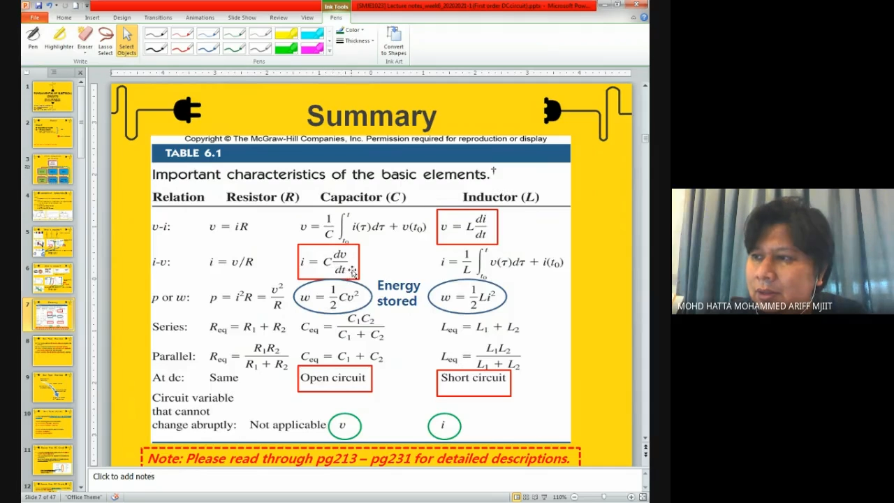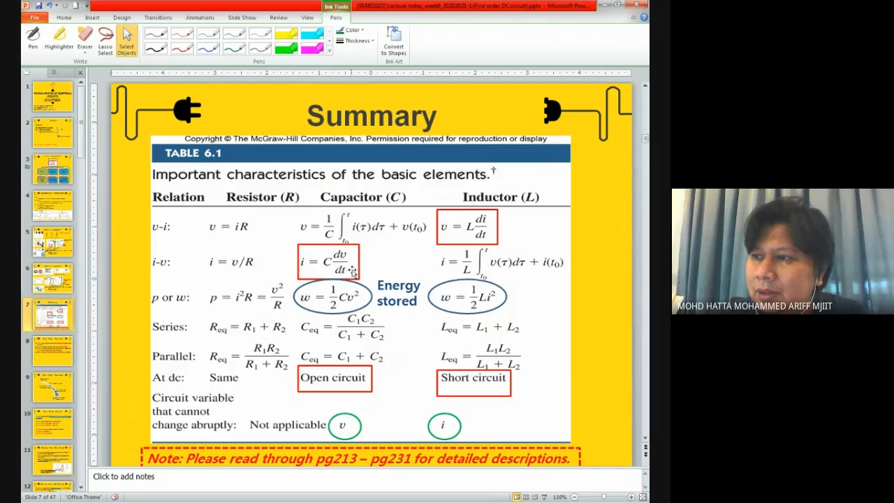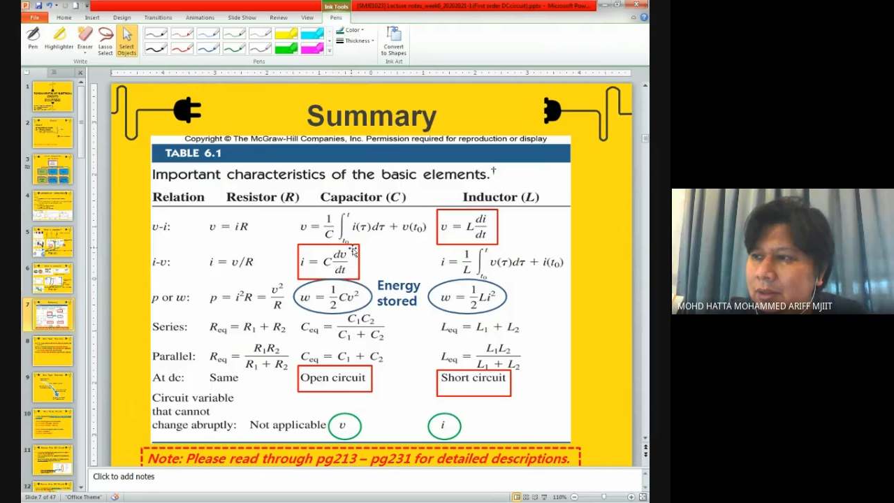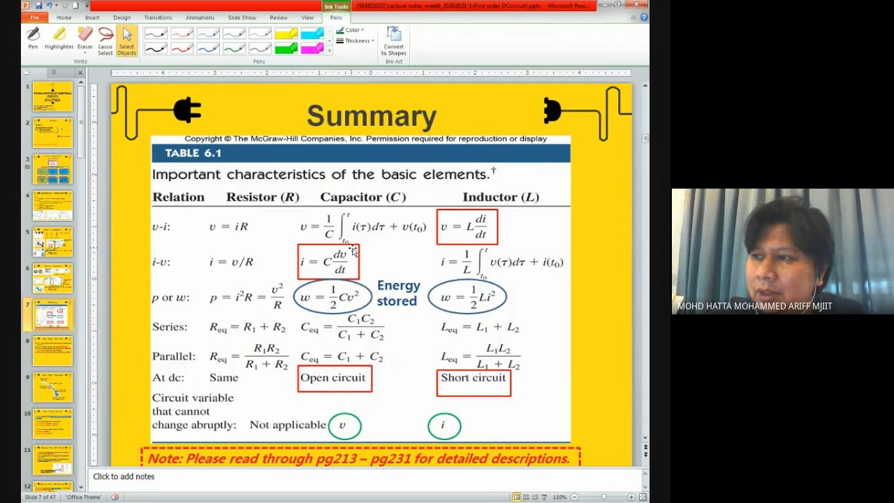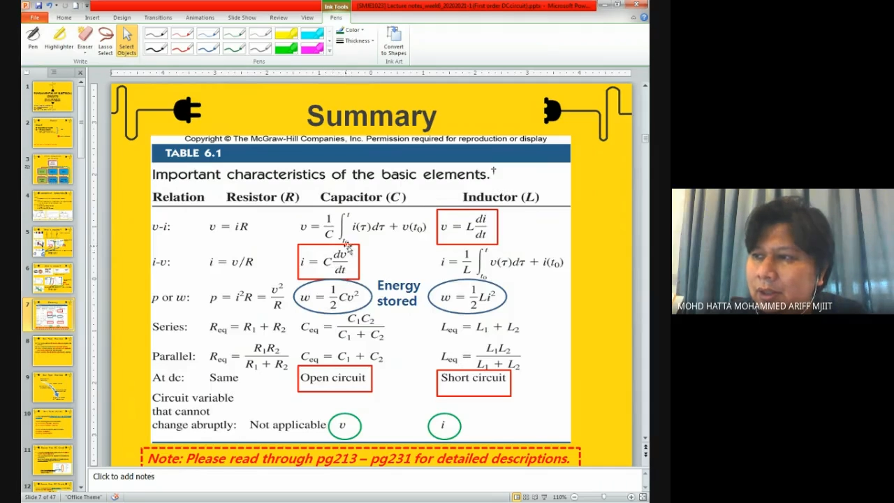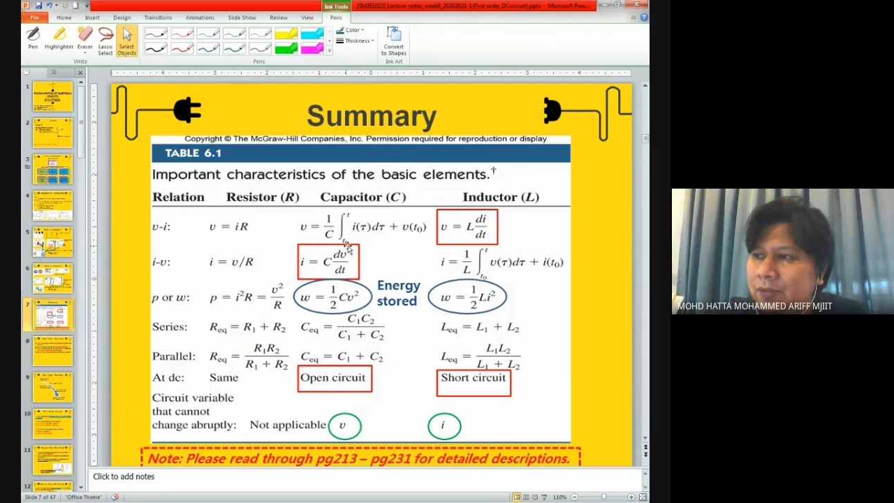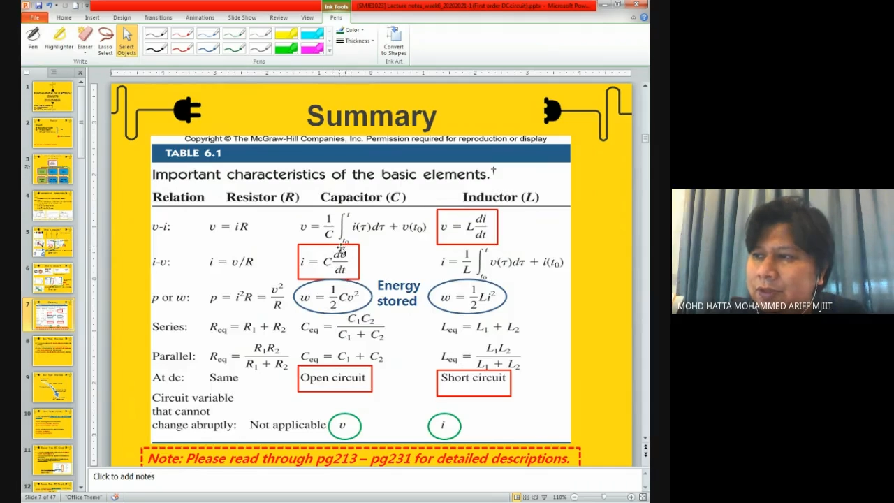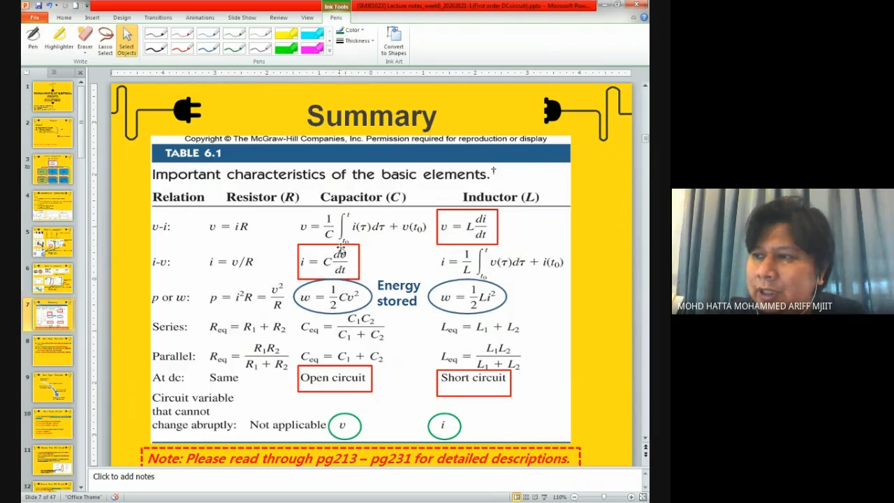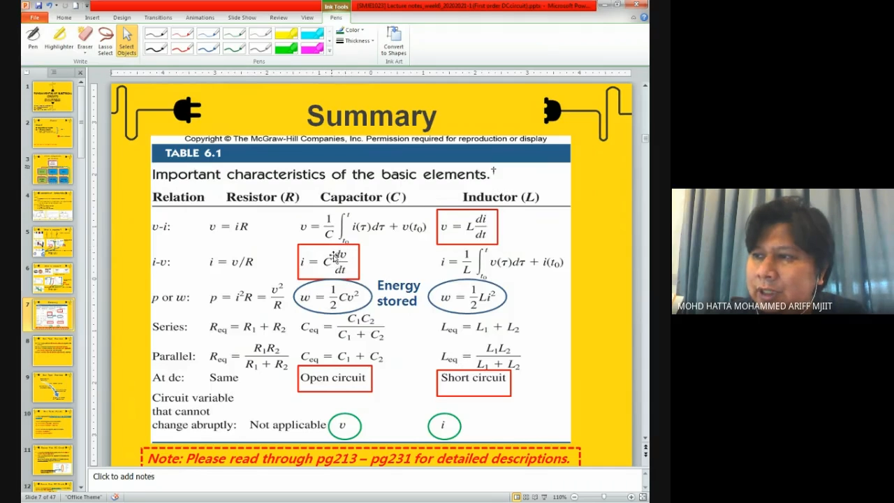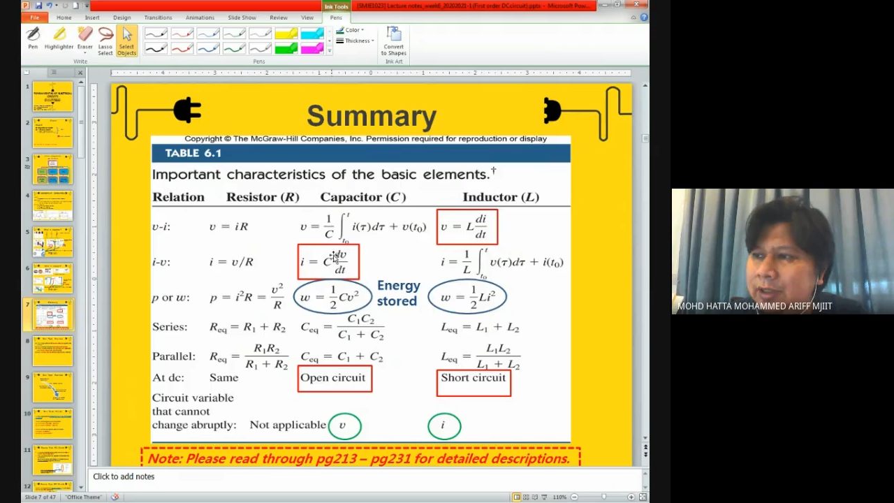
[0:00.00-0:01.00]
rate of
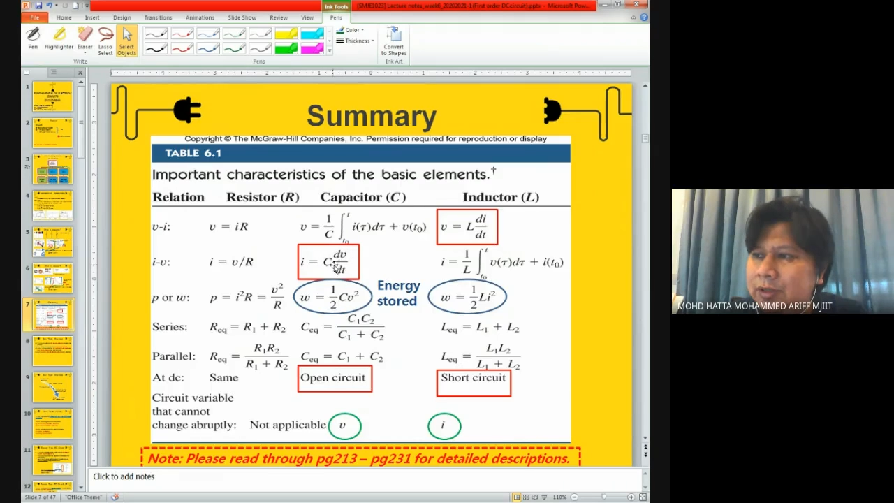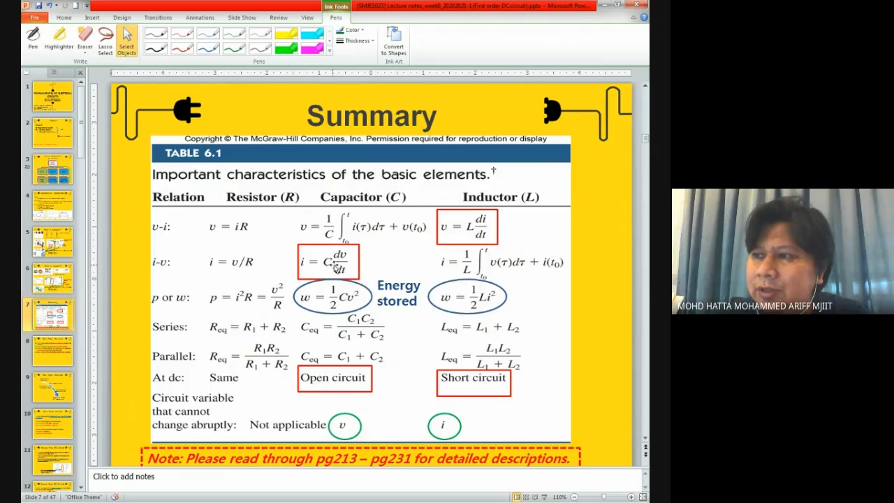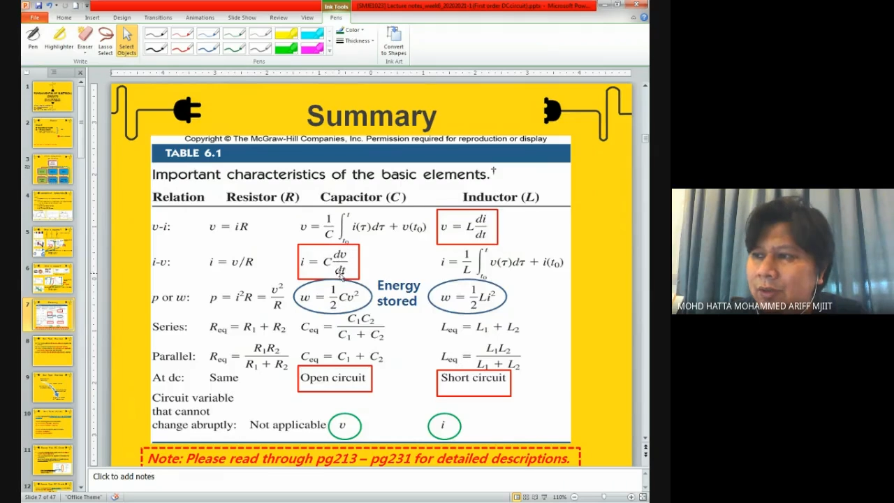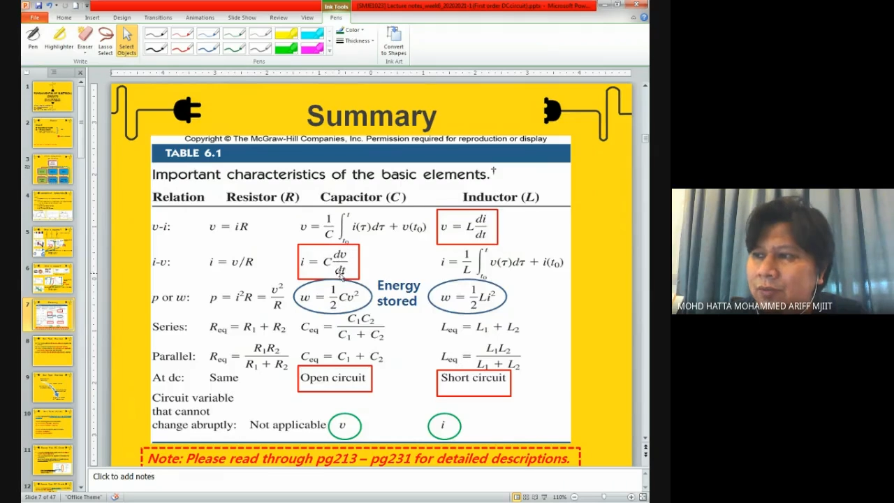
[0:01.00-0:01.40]
change of